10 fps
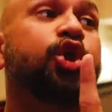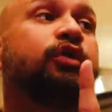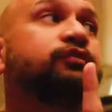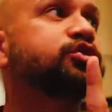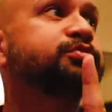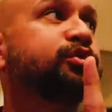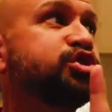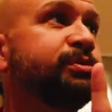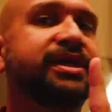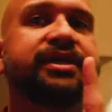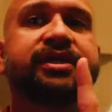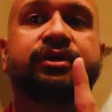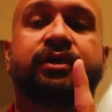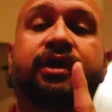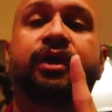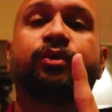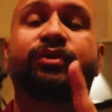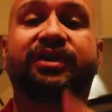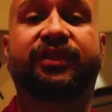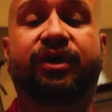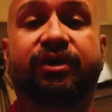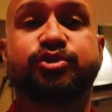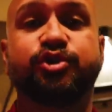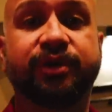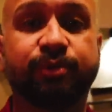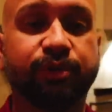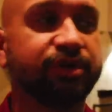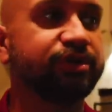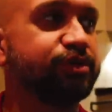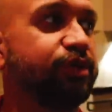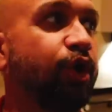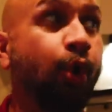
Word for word: know if we're supposed to be in here. We're in the auditorium where they're going to do the